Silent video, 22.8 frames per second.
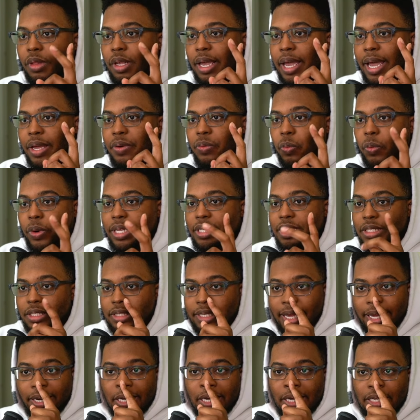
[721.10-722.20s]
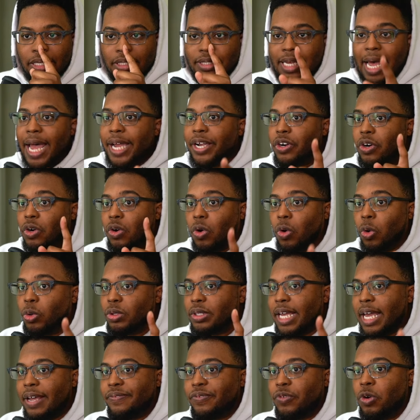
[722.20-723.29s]
and Win set. Tiger, hold
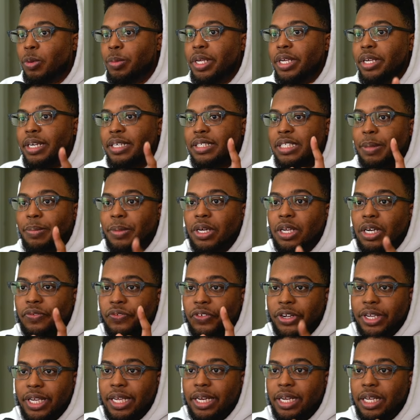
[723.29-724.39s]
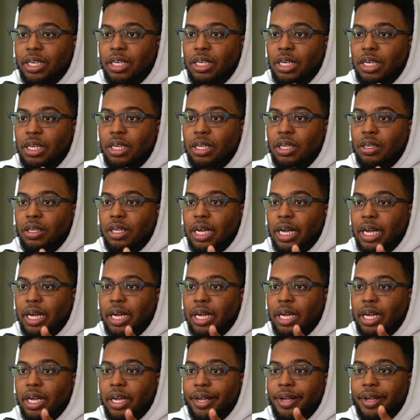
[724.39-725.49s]
that for me because I'm gonna forget it.
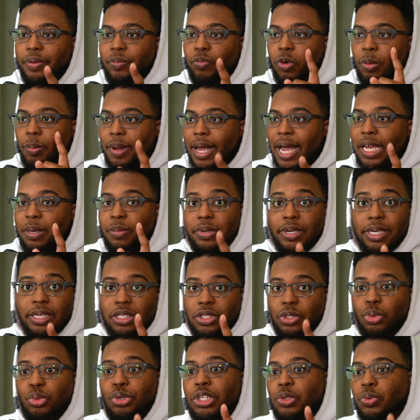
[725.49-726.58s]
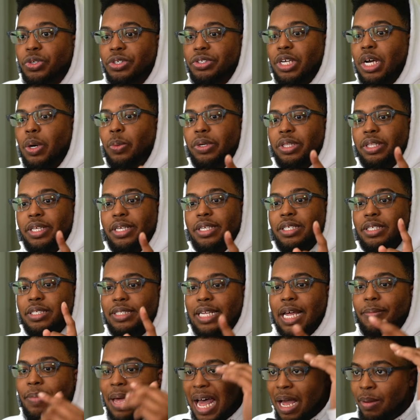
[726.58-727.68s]
Uh, remind me as soon as we're done with this because
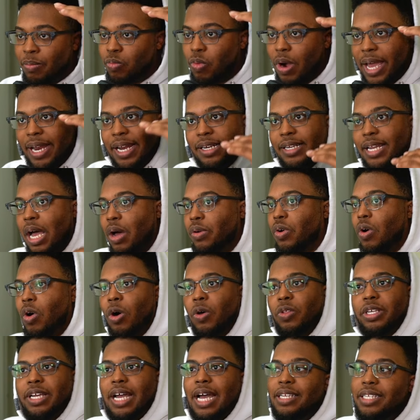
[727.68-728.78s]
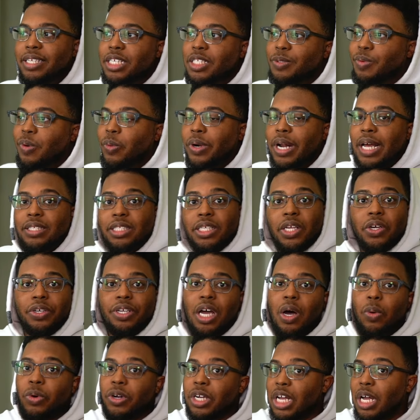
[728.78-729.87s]
I'm, I'm writing down all the ideas, bro. When I tell
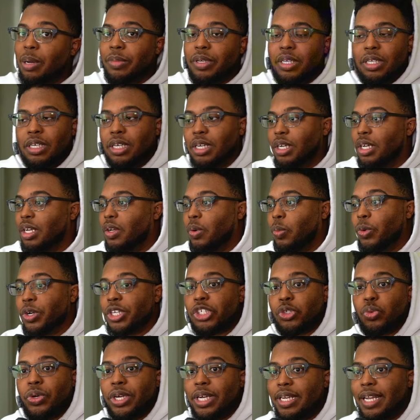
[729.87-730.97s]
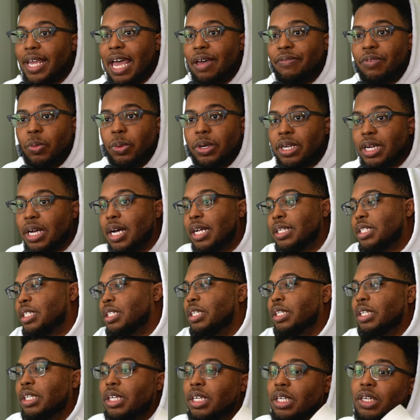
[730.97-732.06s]
y'all we're coming, we're swinging heavy with content
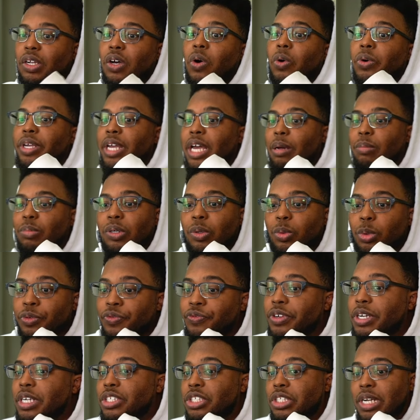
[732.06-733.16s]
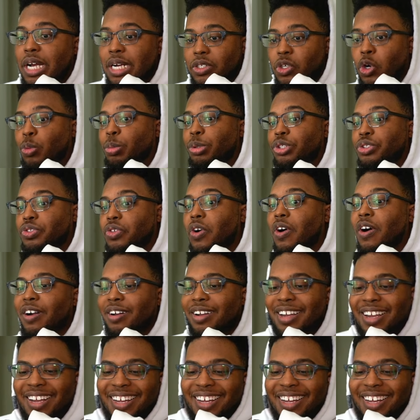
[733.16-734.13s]
again. Oh yeah, bro, we're finishing October strong.